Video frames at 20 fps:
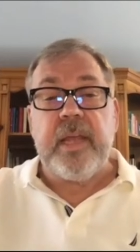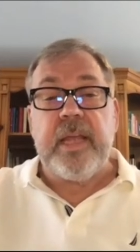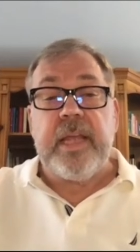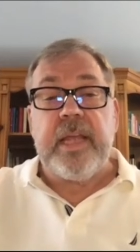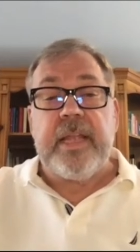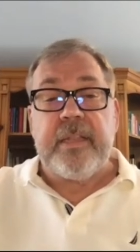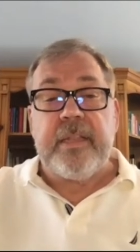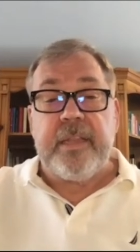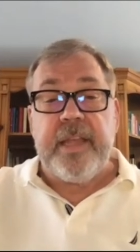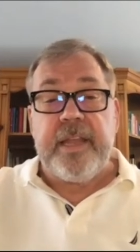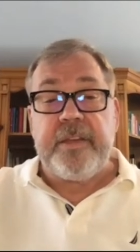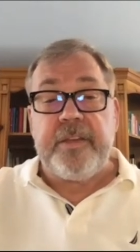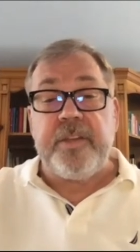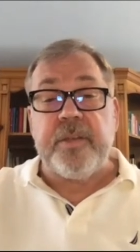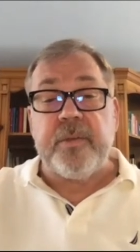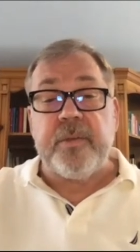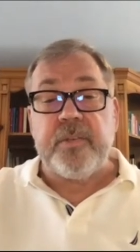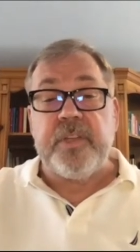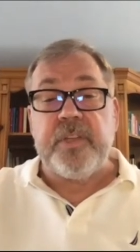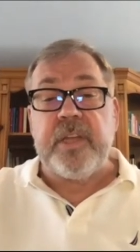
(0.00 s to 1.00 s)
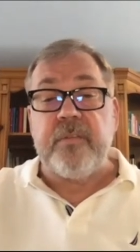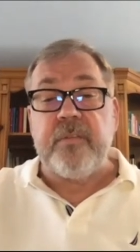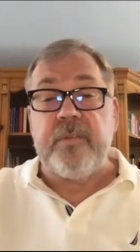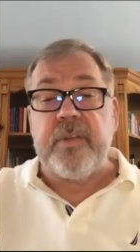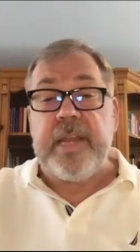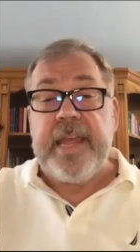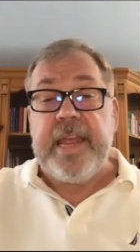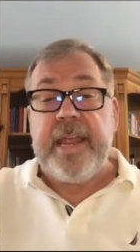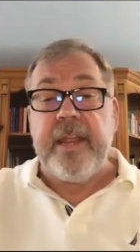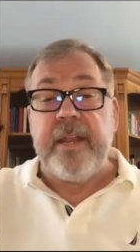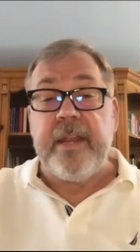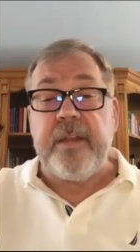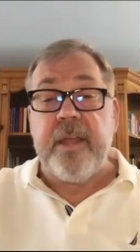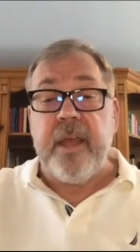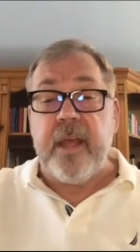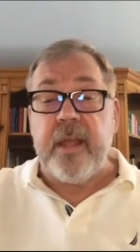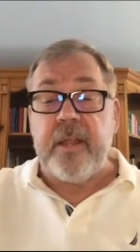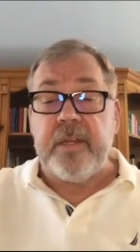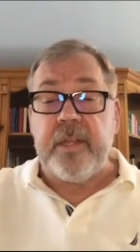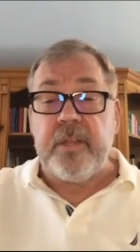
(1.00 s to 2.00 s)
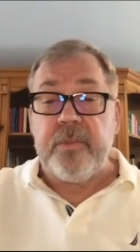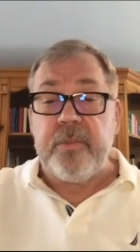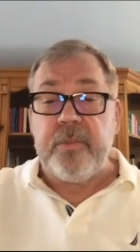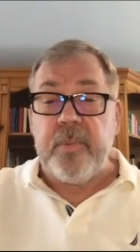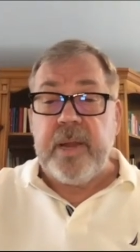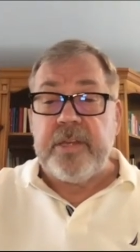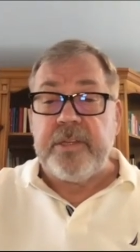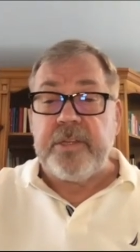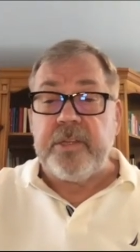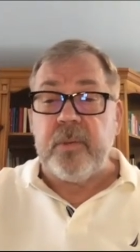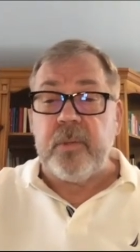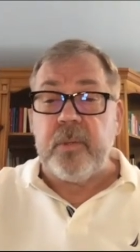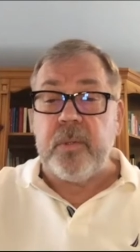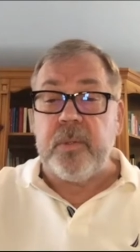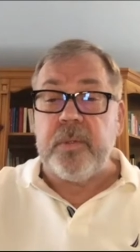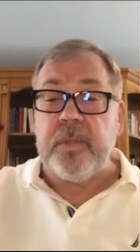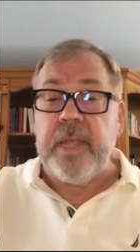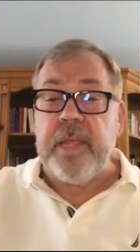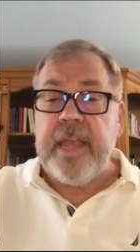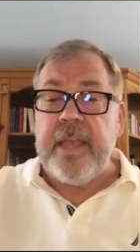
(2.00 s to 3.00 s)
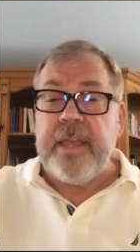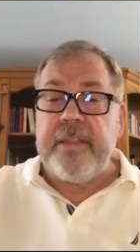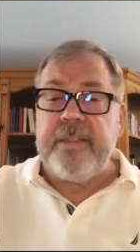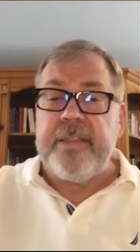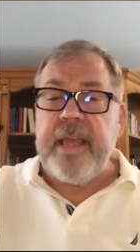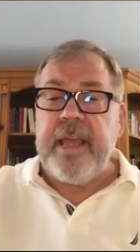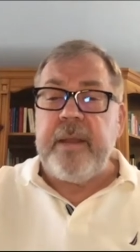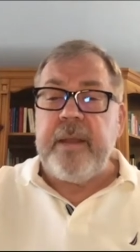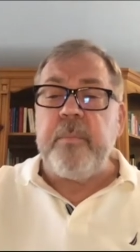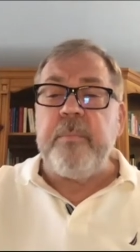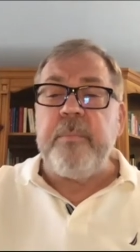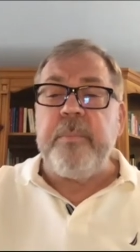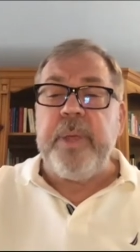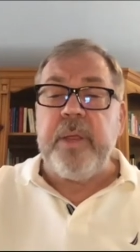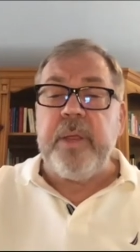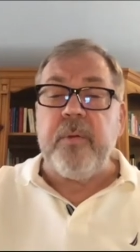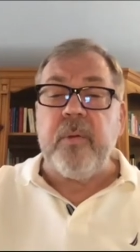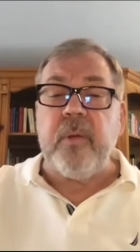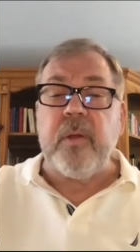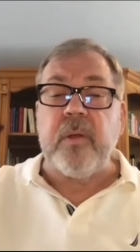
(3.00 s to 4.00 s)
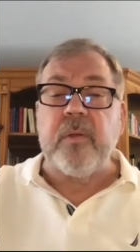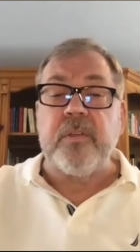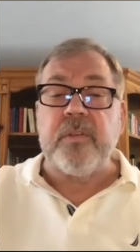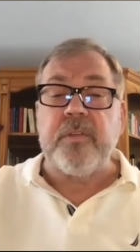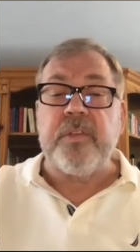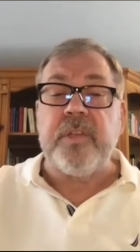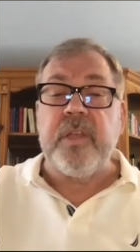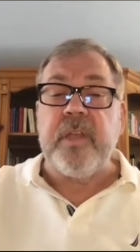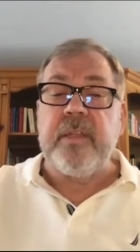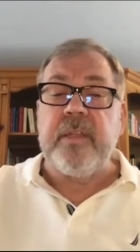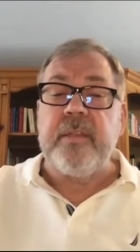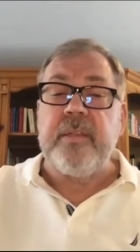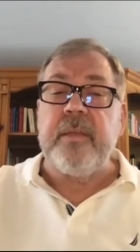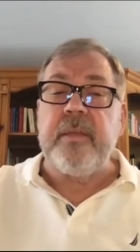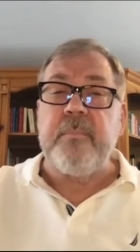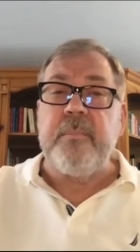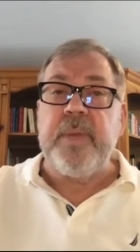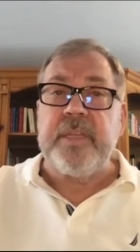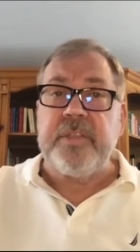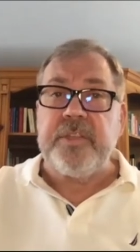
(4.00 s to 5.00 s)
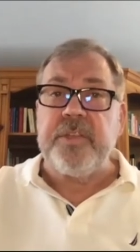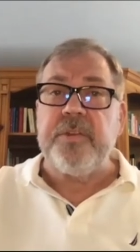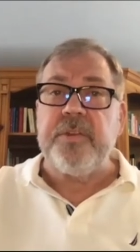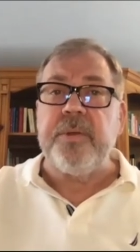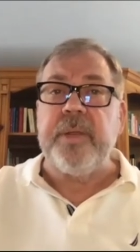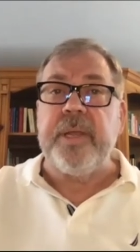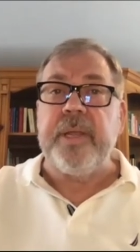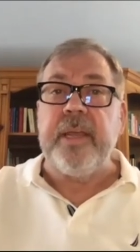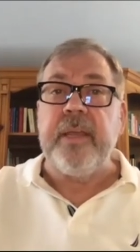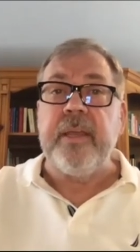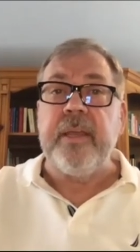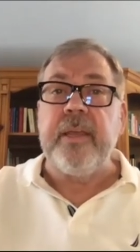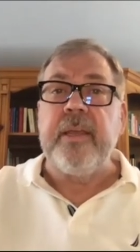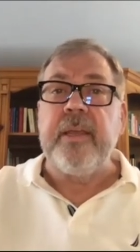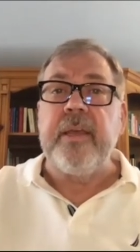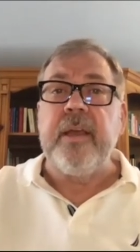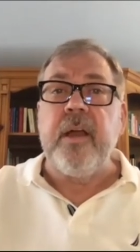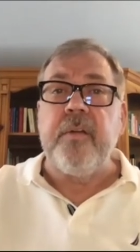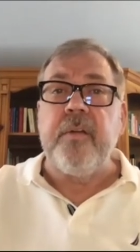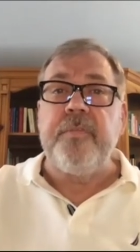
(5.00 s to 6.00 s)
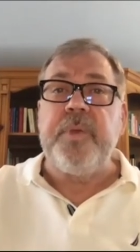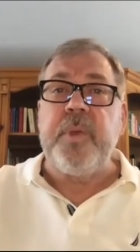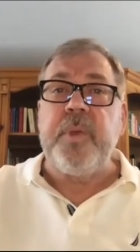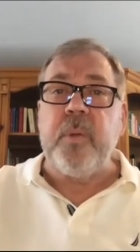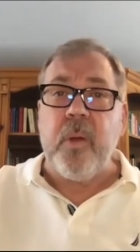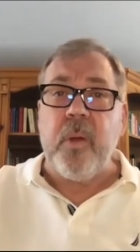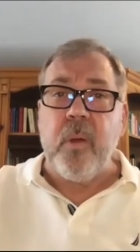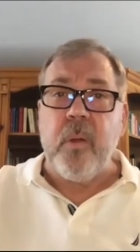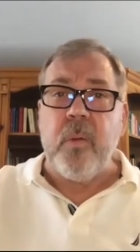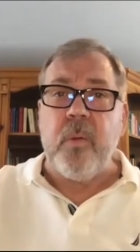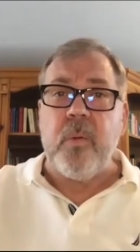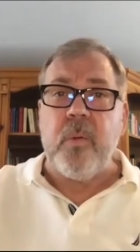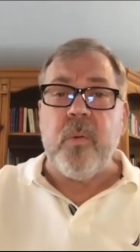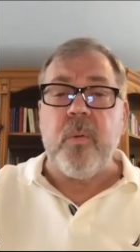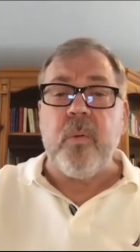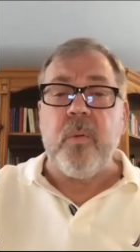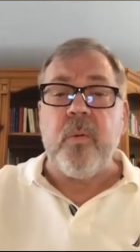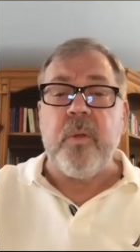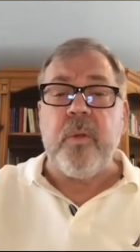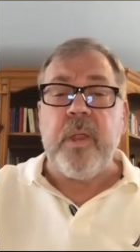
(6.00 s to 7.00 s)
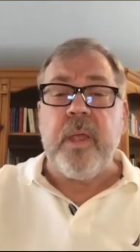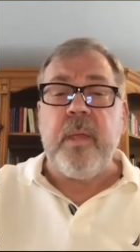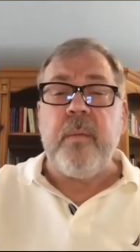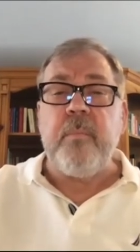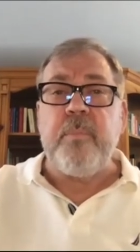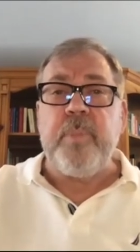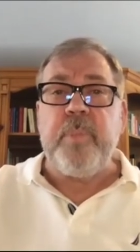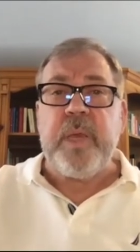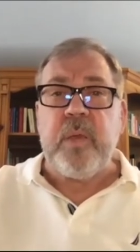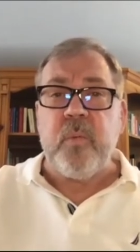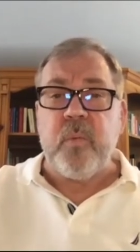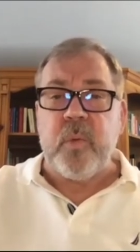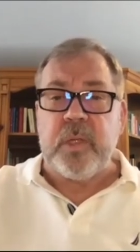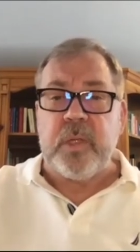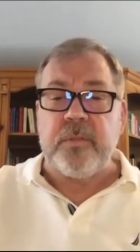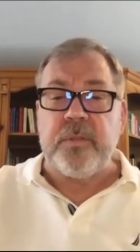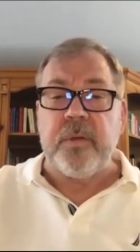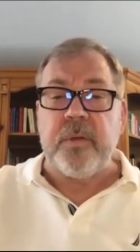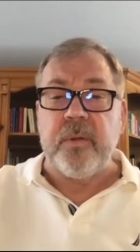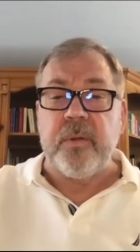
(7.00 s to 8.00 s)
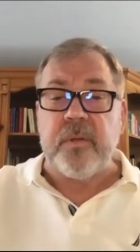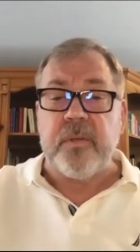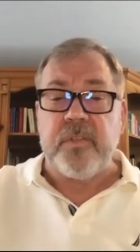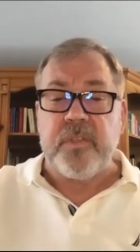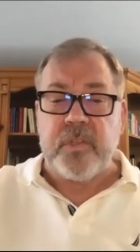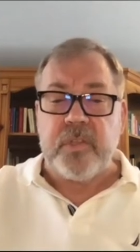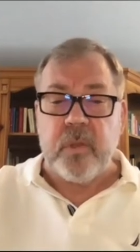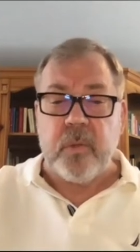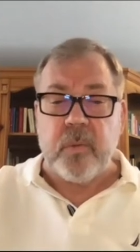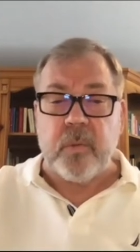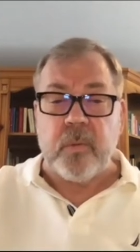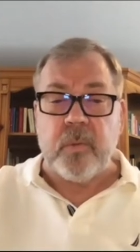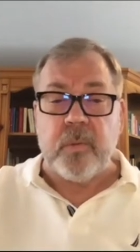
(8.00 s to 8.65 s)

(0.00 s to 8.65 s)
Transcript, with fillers: Let yourself land on a threshold that mirrors the mystery of your own bewildered soul.